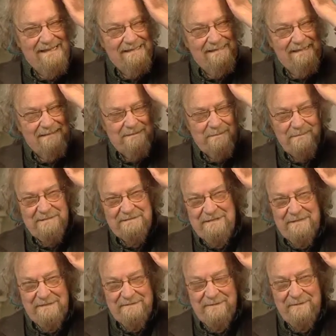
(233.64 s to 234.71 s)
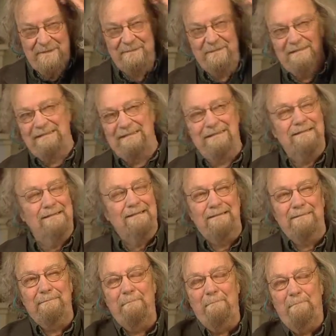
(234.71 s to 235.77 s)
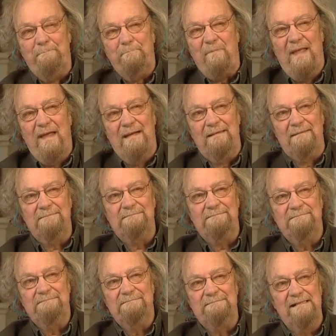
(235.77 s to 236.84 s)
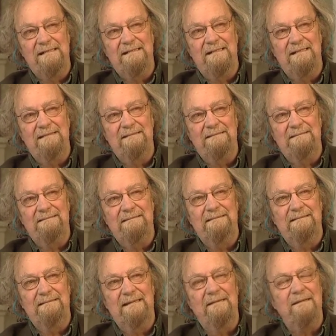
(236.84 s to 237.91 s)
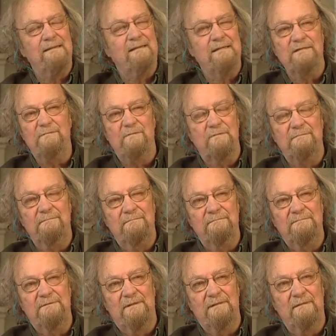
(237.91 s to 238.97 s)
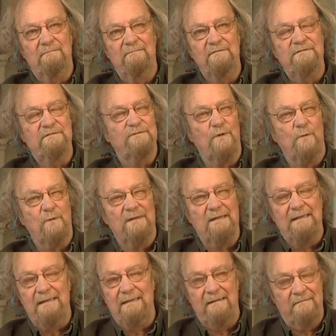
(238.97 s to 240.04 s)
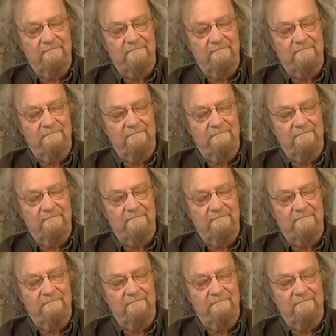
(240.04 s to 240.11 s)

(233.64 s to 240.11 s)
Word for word: That's a bizarre story. But the other things were kind of sordid in their